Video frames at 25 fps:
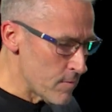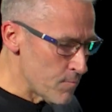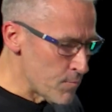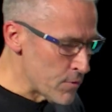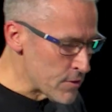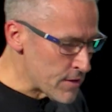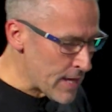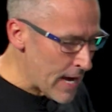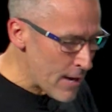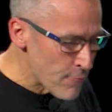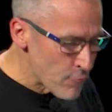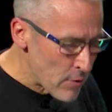
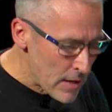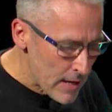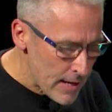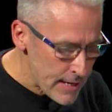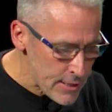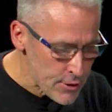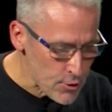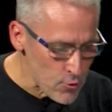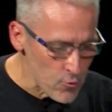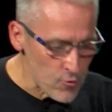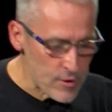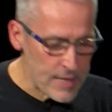But that
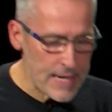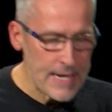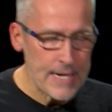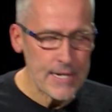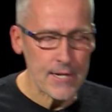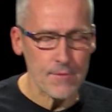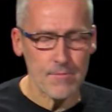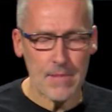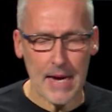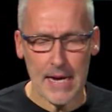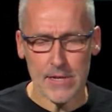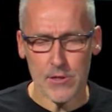relational
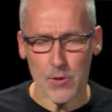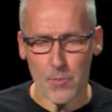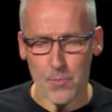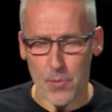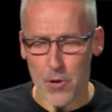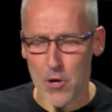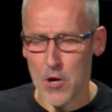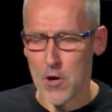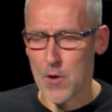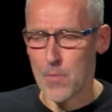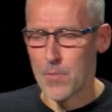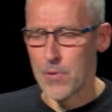kingdom has a
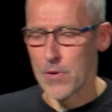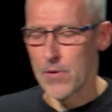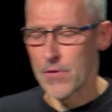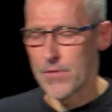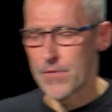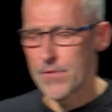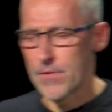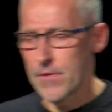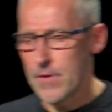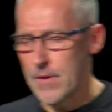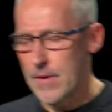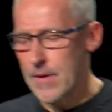
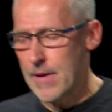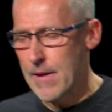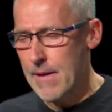purpose.